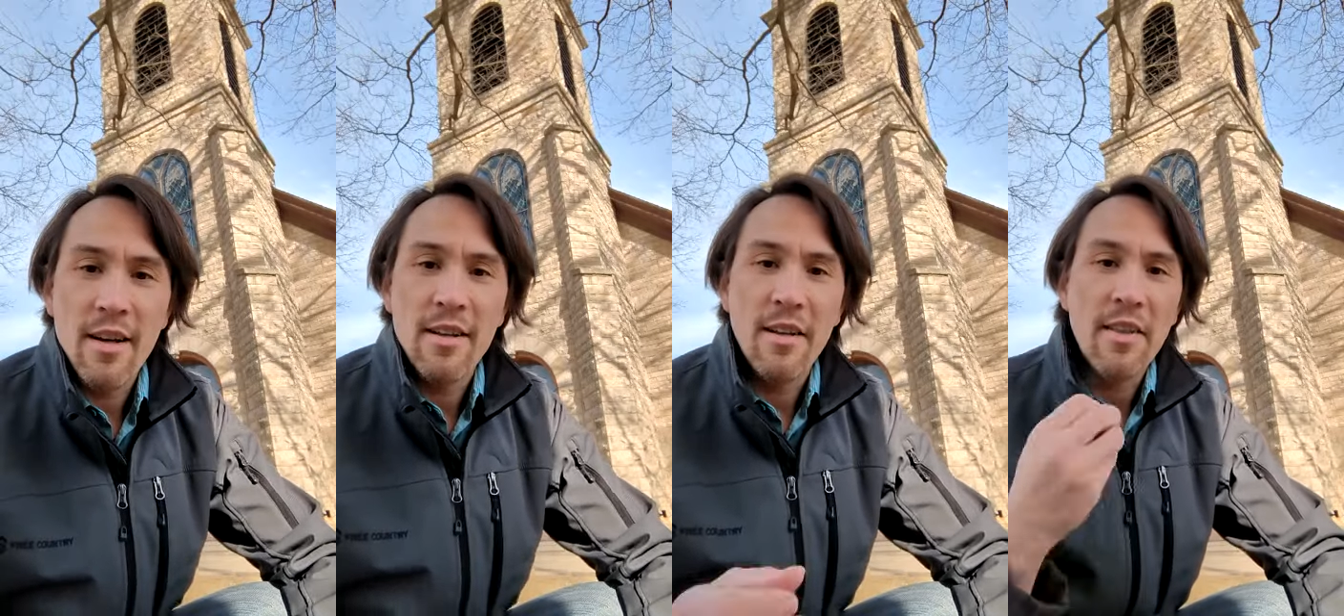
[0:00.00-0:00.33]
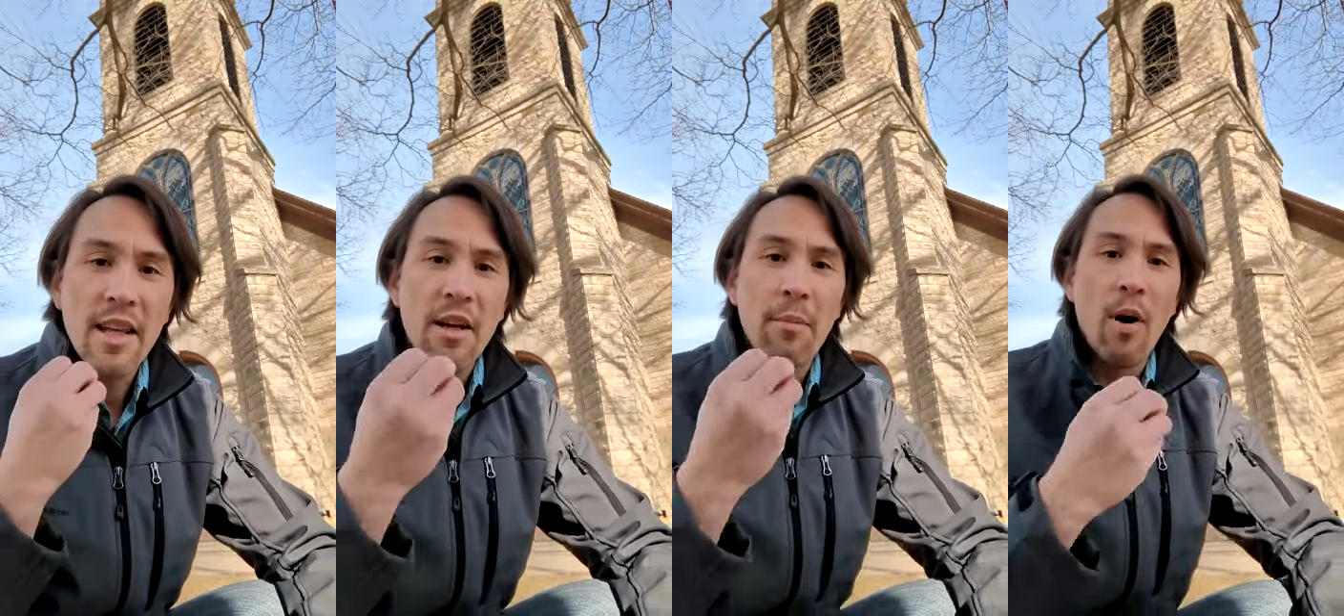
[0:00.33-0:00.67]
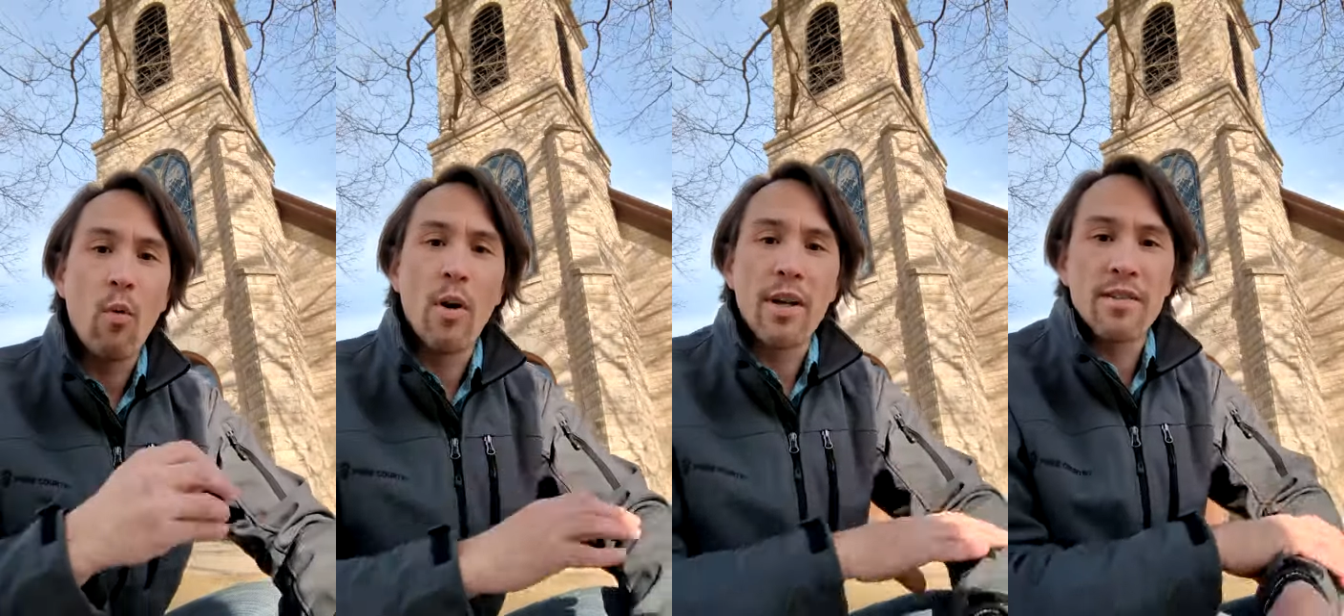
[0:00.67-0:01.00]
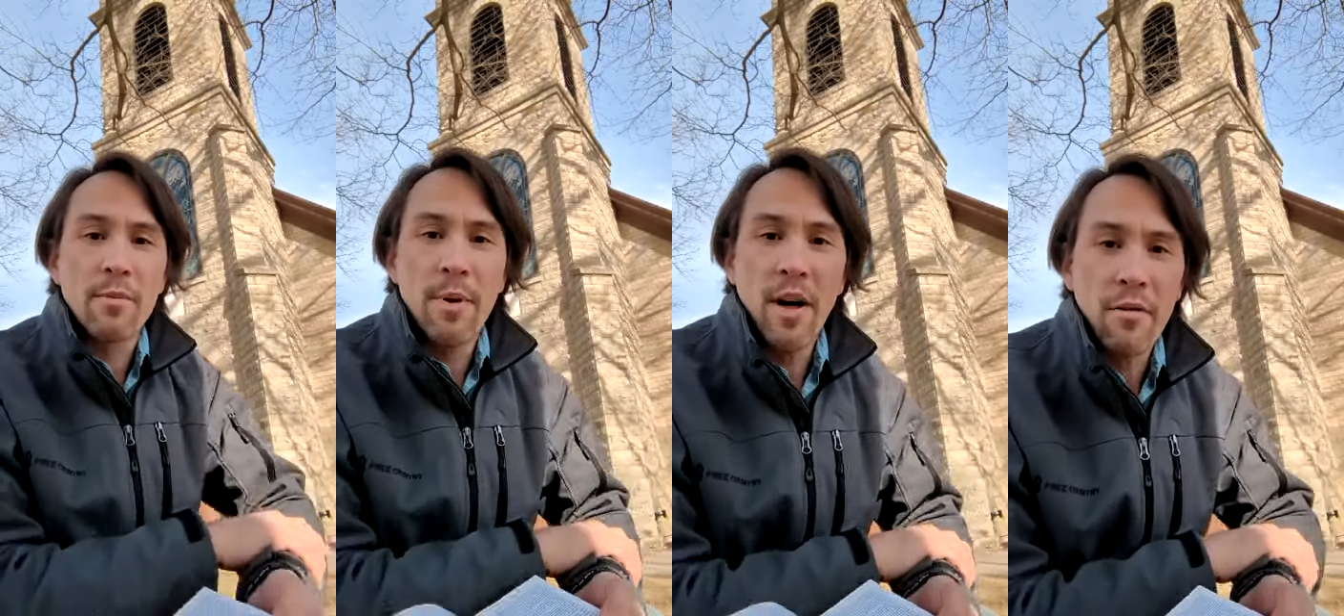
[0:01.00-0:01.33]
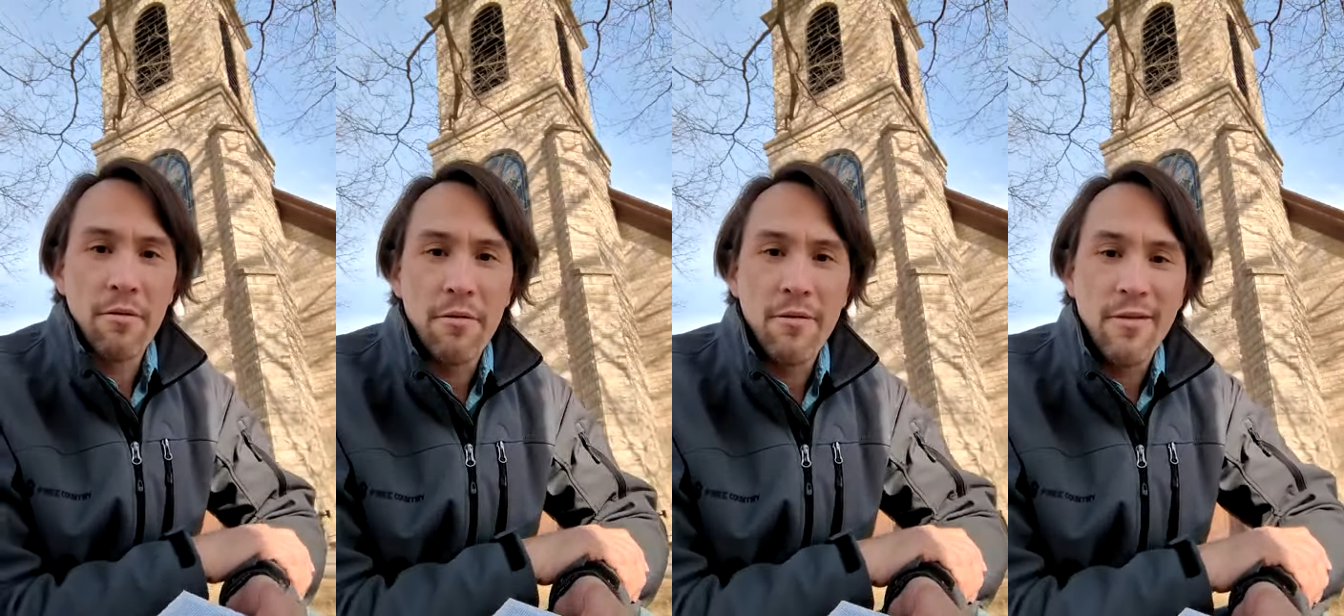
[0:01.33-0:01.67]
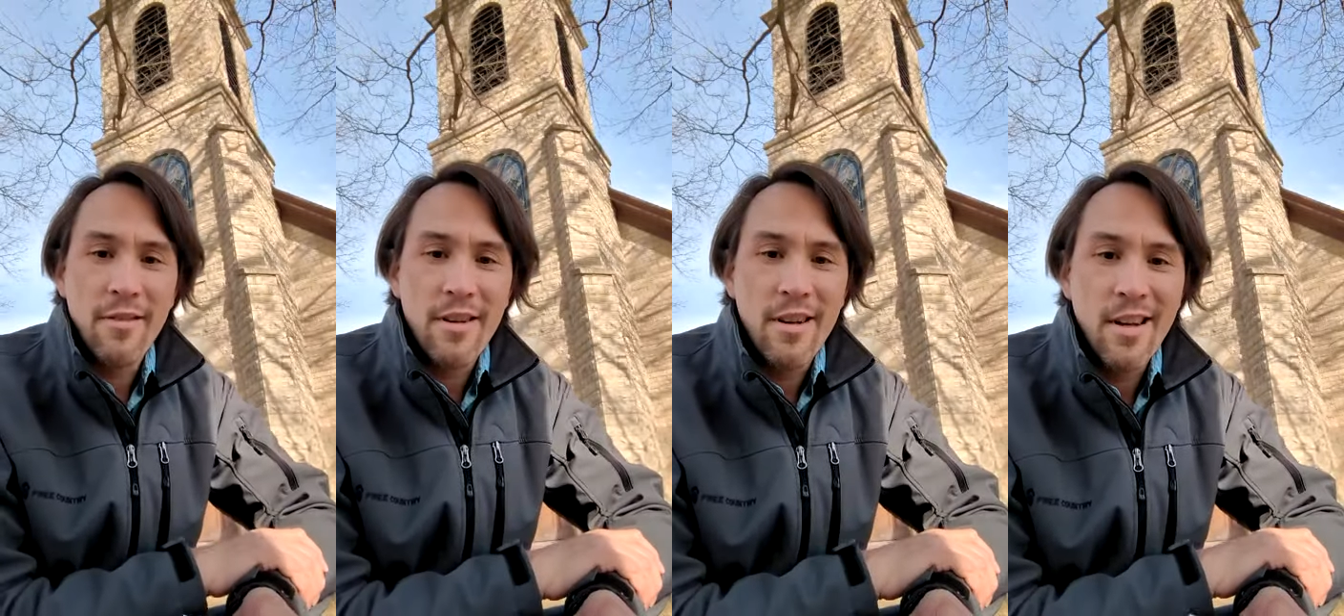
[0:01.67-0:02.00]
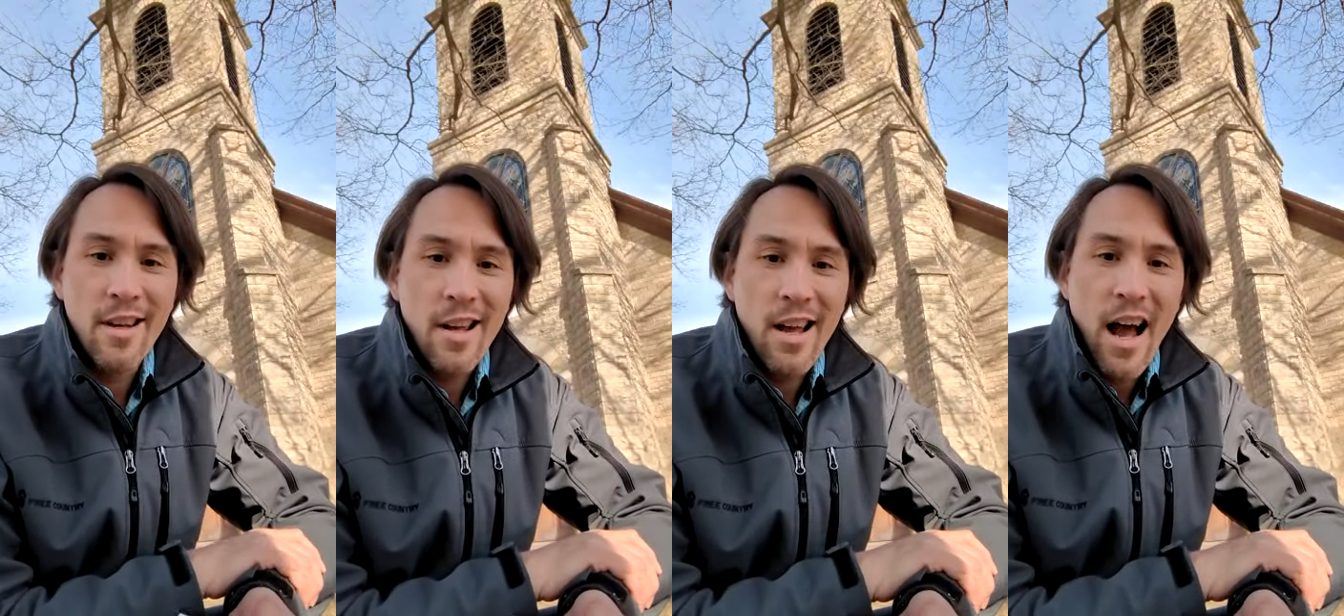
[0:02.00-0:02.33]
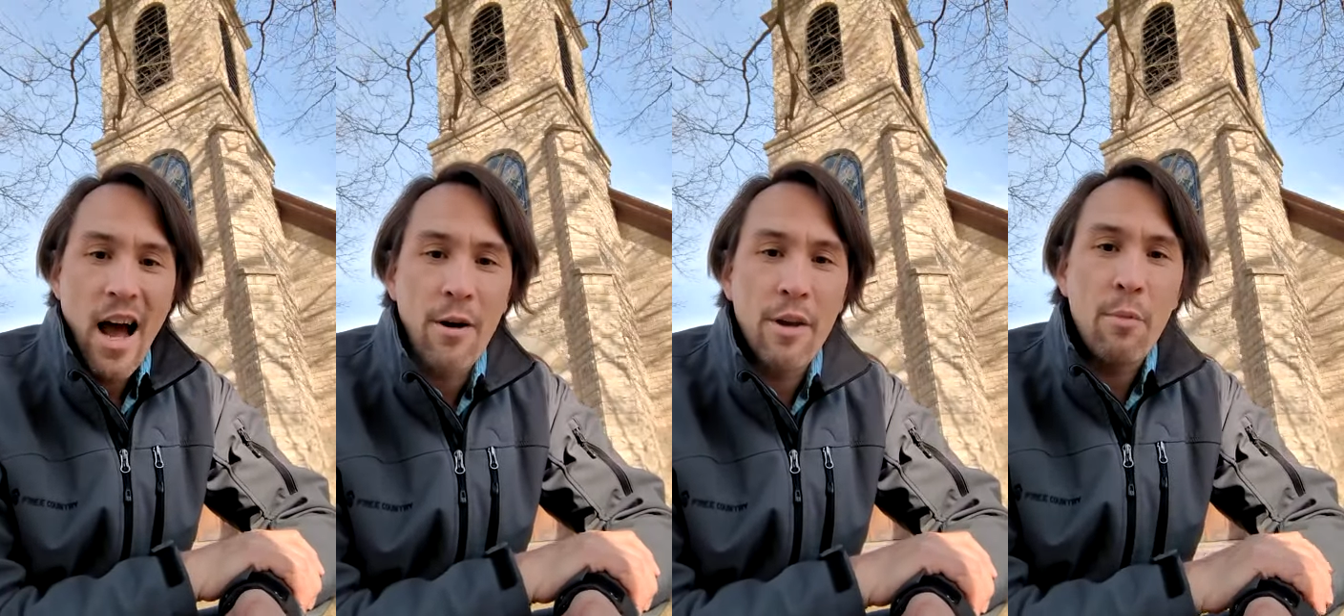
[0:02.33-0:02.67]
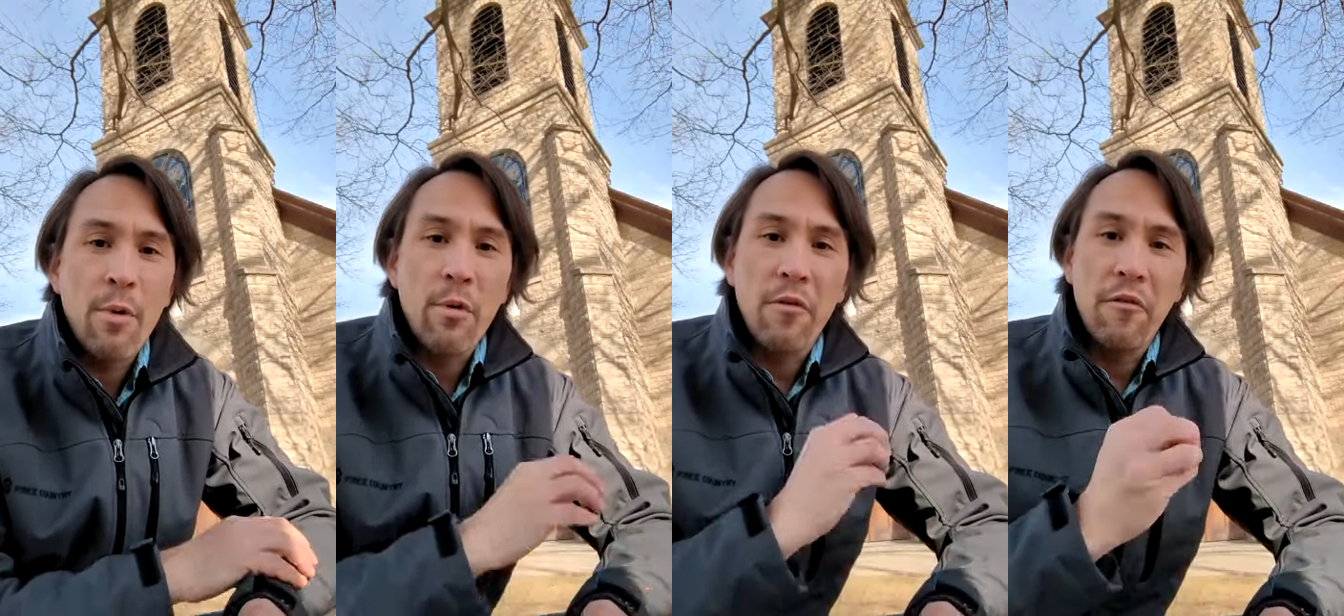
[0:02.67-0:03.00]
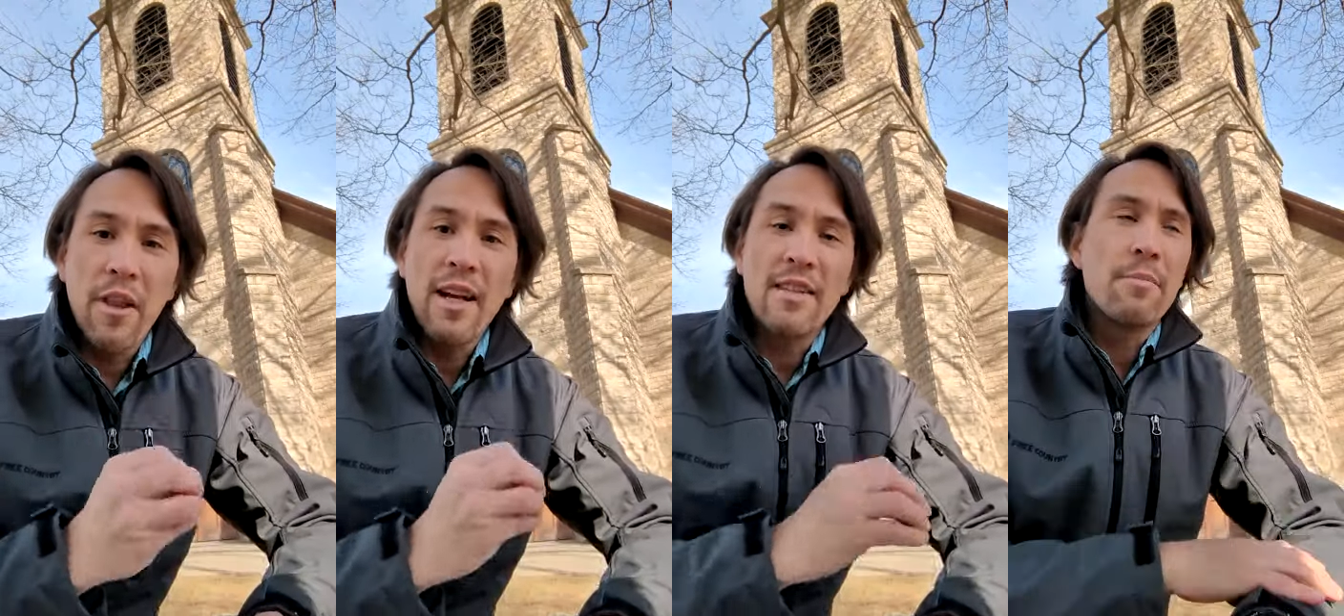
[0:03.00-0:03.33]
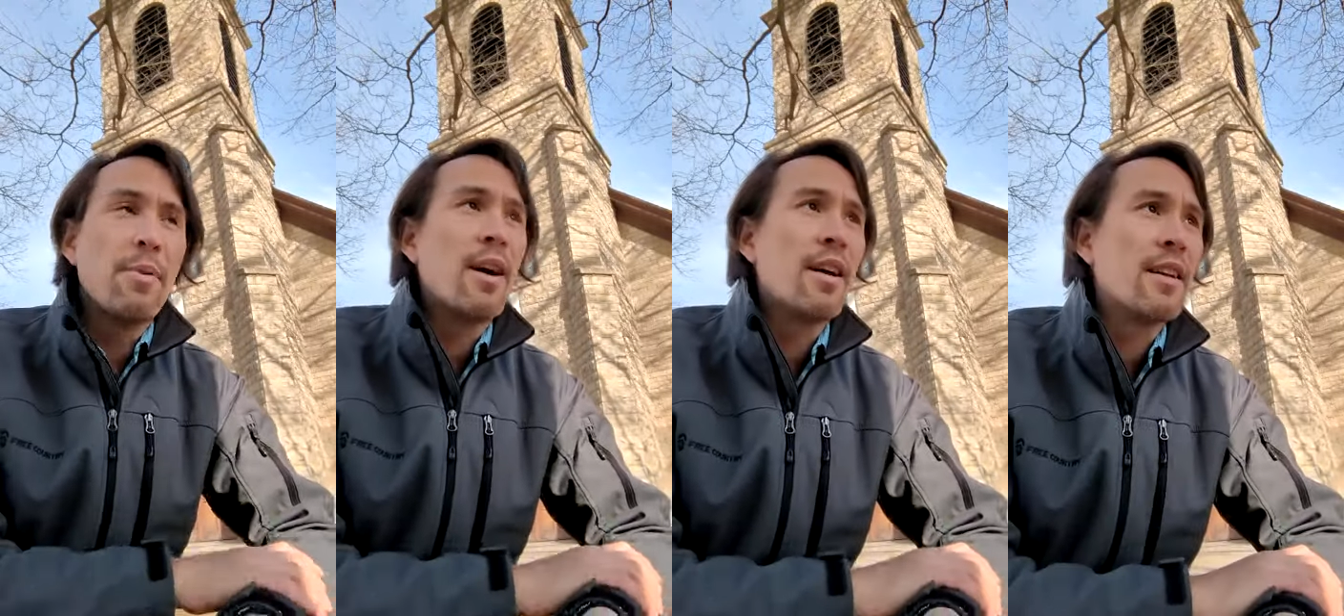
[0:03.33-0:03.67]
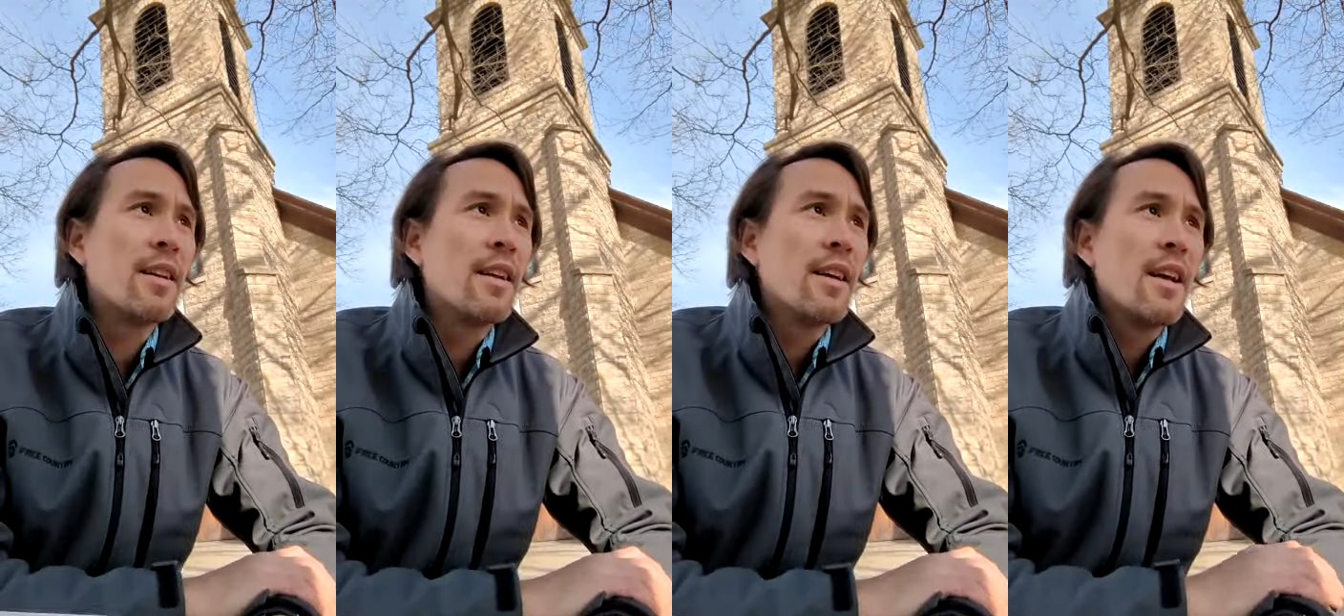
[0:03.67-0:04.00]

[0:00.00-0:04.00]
to think about what is above? How can we reflect upon